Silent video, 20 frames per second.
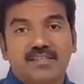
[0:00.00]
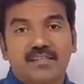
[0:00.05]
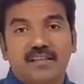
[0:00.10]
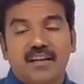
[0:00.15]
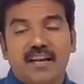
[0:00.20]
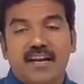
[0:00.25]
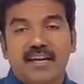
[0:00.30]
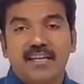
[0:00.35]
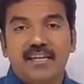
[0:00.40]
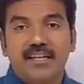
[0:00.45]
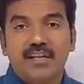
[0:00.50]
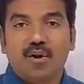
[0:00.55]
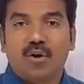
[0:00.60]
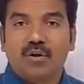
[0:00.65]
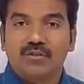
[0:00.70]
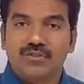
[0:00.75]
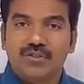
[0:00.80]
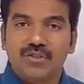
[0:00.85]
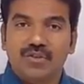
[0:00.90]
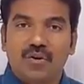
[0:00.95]
is any
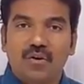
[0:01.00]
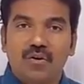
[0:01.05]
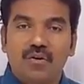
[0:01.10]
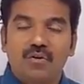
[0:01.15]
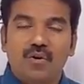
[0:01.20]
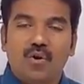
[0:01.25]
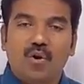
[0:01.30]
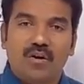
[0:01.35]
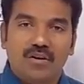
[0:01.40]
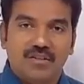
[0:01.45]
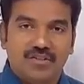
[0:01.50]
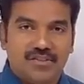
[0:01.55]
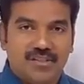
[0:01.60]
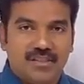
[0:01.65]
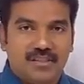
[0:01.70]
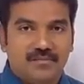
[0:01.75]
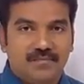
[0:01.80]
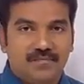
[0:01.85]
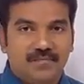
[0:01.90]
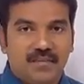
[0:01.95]
non-zero
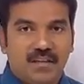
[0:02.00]
constant.